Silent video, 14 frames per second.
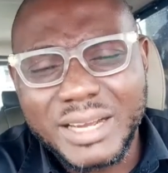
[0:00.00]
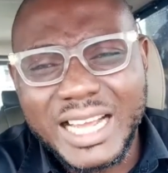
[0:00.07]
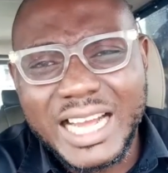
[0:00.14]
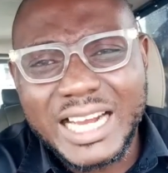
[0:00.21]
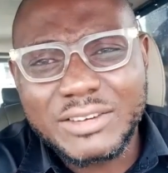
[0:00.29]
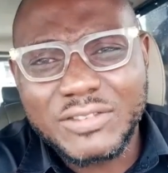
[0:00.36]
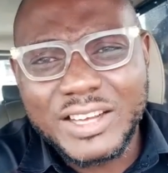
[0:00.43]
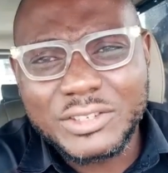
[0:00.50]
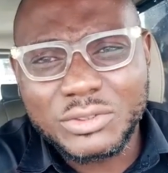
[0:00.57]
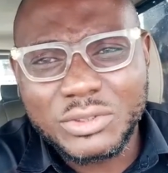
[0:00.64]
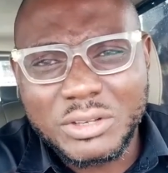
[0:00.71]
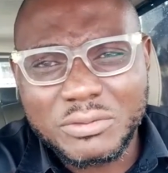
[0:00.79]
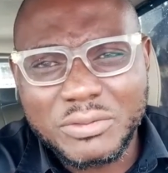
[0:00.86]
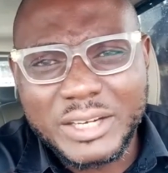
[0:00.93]
My advice
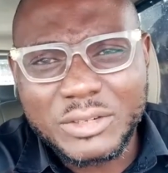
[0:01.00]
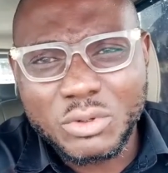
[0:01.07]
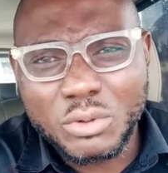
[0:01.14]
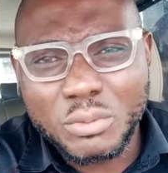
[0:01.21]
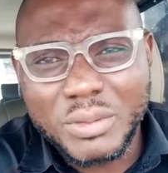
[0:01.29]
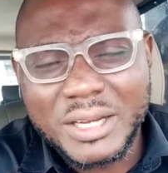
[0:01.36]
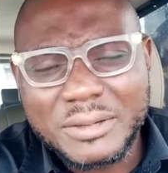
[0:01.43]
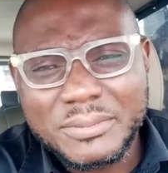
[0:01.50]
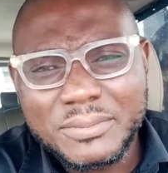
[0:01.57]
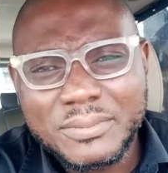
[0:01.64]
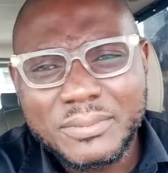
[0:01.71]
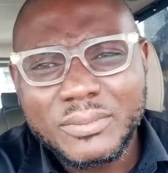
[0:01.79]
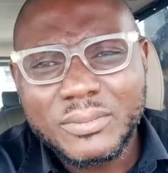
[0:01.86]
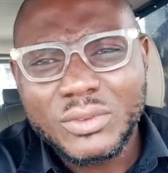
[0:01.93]
to Ifeanyi Oba,
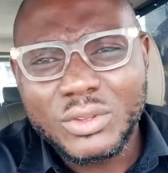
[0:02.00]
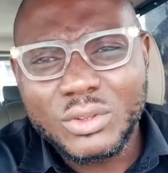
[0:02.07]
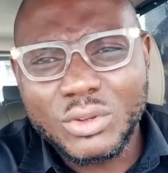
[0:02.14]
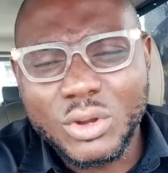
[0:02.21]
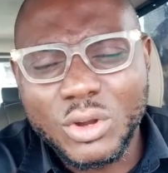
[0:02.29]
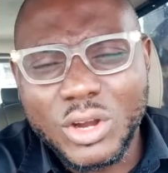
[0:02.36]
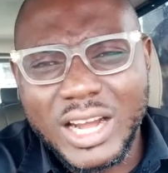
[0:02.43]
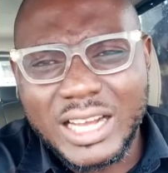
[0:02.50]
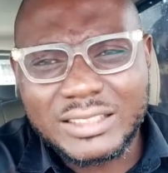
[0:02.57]
go